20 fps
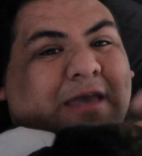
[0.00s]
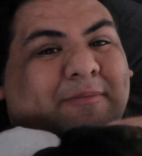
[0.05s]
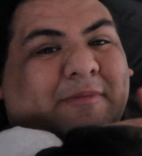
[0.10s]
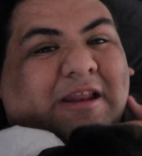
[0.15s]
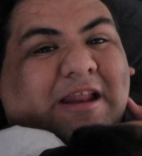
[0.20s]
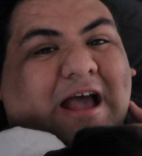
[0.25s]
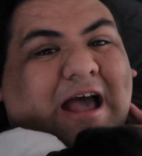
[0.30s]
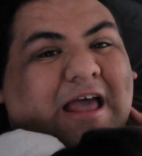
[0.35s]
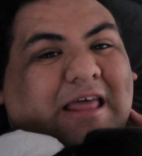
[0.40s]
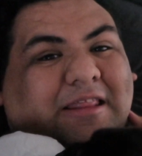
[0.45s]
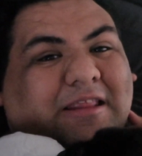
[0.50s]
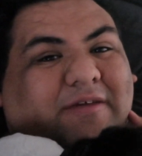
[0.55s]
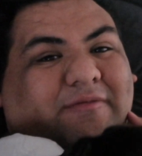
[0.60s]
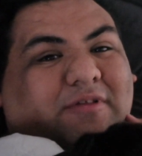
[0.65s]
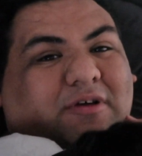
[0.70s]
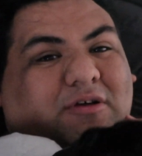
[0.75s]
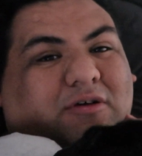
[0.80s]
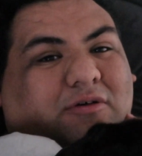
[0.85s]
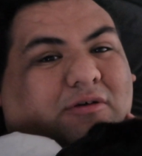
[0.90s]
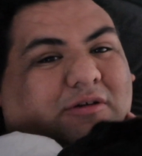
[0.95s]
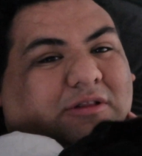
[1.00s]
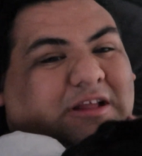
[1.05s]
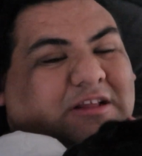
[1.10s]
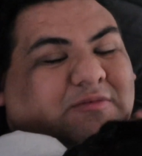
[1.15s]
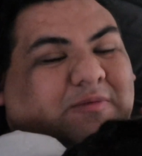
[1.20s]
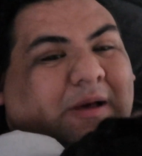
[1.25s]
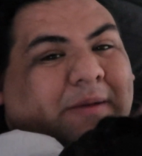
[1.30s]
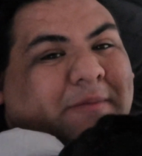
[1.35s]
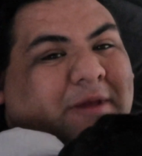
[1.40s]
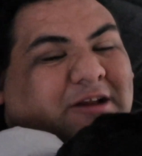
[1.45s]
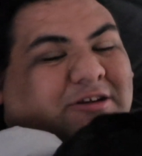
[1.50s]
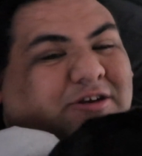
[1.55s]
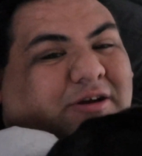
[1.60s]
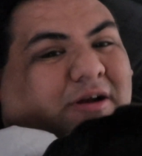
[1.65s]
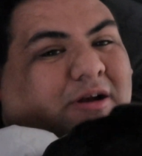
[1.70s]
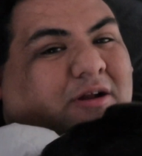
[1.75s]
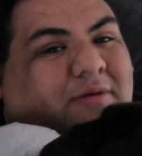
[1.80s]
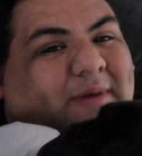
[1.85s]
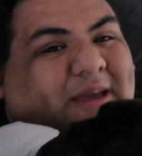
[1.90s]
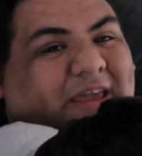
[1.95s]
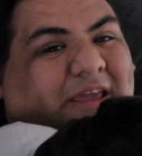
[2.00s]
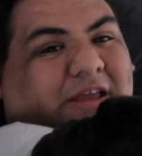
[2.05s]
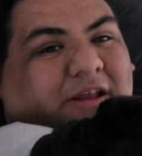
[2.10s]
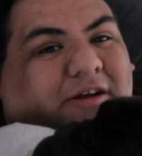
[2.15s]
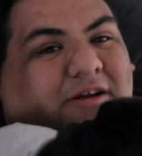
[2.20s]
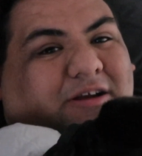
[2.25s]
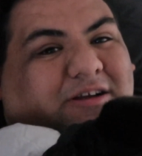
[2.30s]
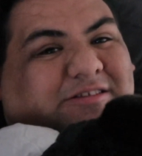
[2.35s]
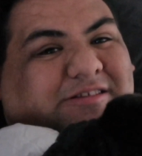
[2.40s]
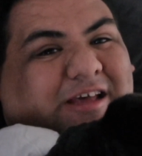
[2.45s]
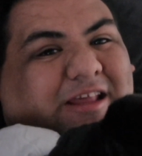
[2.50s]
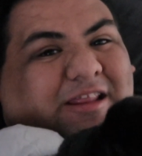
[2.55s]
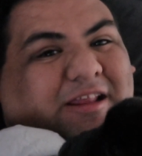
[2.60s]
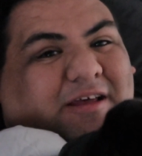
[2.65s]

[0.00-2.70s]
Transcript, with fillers: I mean, I love the cold. That's why I'm not turning on my heater, because I